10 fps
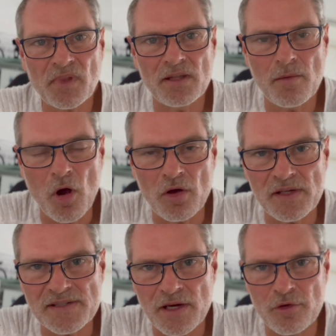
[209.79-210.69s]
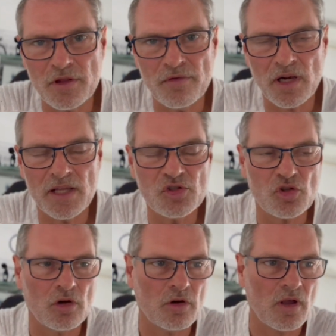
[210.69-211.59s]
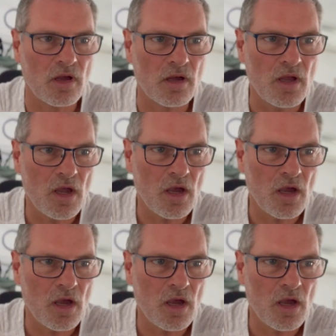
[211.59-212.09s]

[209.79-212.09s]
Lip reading: market here in the village on a